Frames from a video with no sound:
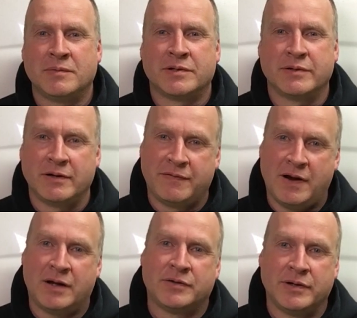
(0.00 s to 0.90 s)
so your
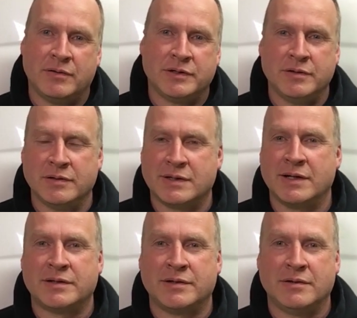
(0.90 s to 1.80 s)
factory O2
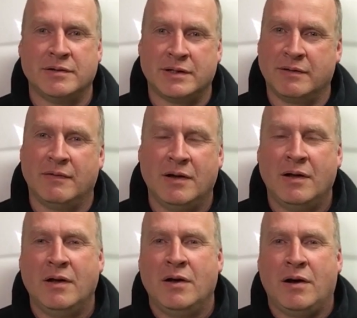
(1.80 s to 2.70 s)
sensors and
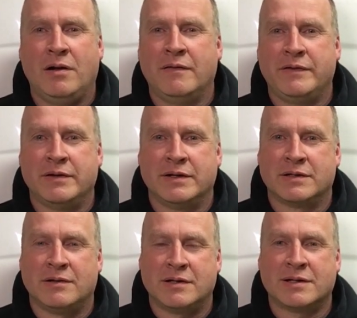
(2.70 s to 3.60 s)
all of your
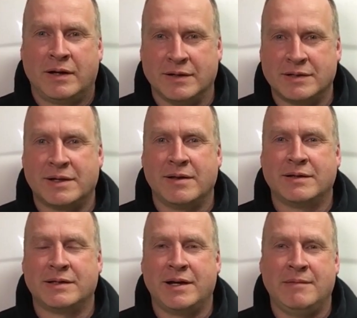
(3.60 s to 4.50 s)
exhaust can stay the
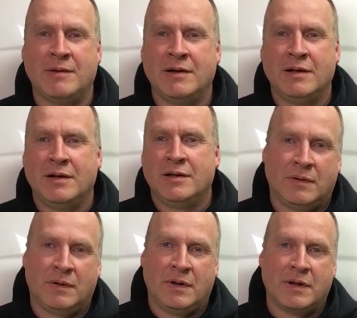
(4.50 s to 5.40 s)
same.
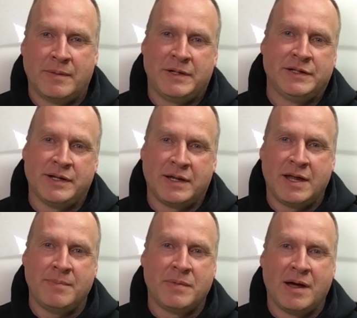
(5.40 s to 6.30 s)
That means you
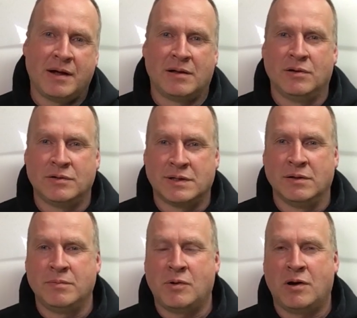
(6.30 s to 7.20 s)
keep that closed
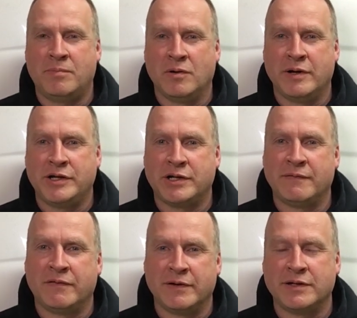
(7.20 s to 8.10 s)
loop operation
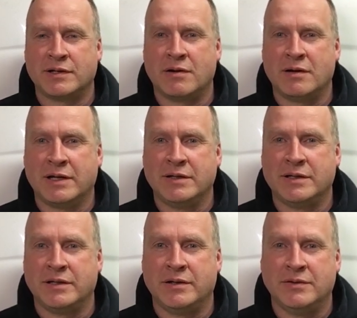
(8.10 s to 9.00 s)
for your stock
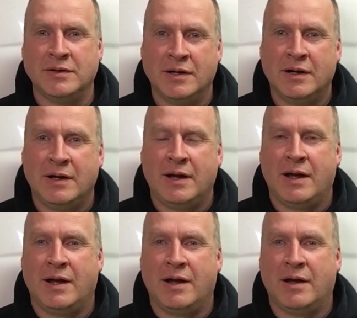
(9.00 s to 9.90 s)
ECU,
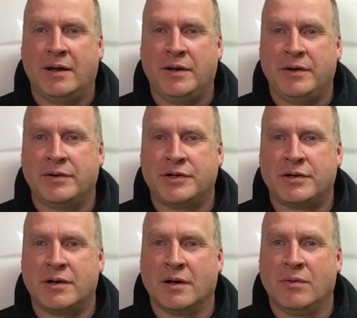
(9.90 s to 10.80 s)
and your
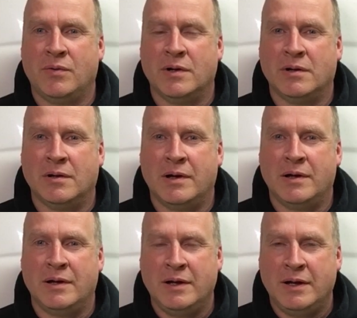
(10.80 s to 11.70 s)
truck
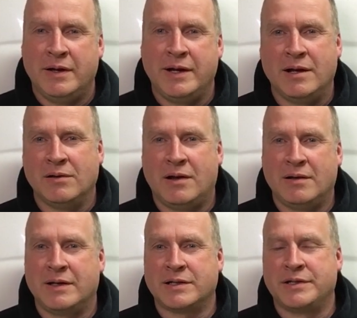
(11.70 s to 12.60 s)
will need a lot
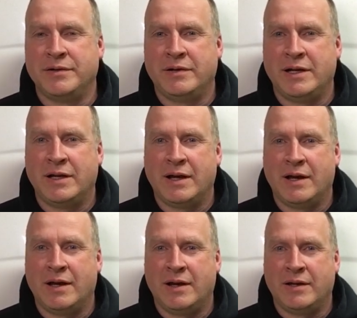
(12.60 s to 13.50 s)
less tuning,
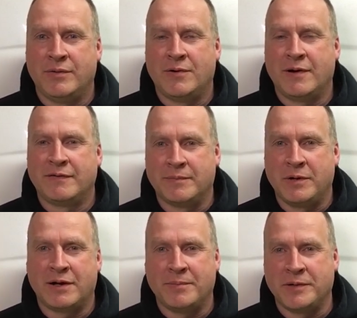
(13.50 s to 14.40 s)
and you won't have to
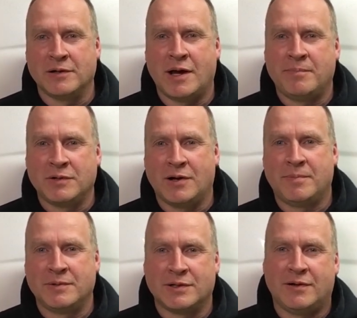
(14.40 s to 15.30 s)
pick up your
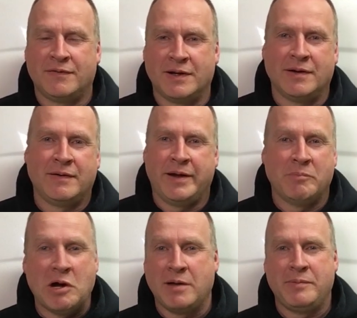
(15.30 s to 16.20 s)
laptop as often, in
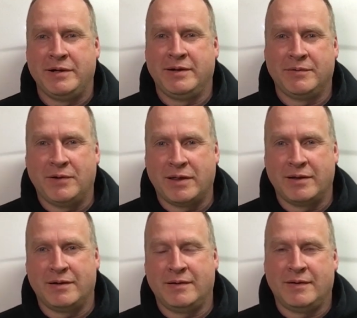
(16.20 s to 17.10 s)
my opinion, with
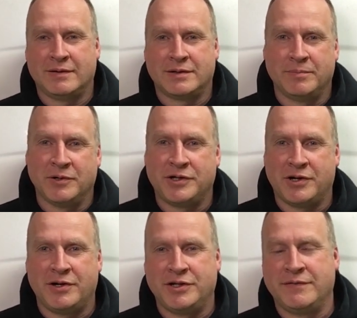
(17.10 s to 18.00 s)
a
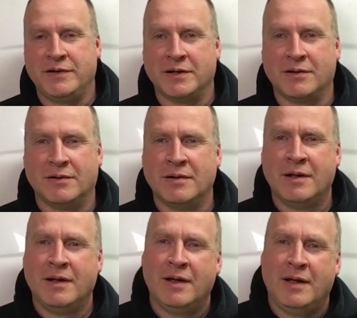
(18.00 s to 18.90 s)
supercharged vehicle.
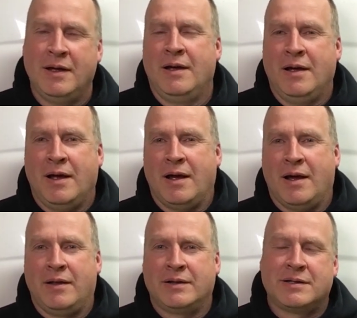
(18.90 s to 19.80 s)

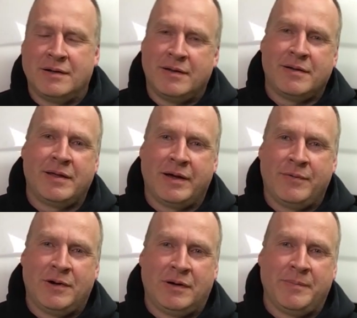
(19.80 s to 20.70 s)
And that's another thing I
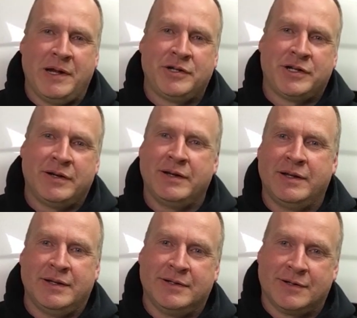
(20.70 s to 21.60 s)
wanted to mention
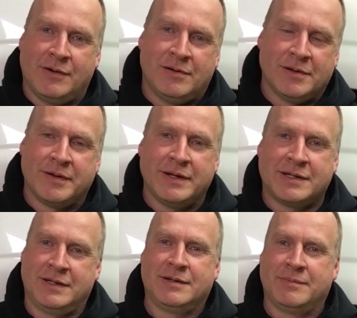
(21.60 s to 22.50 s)
is all of
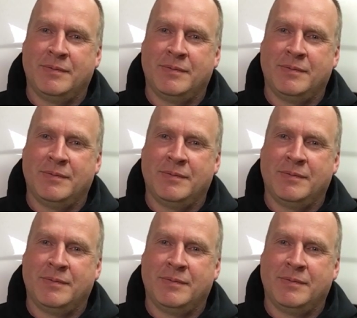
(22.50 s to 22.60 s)
this is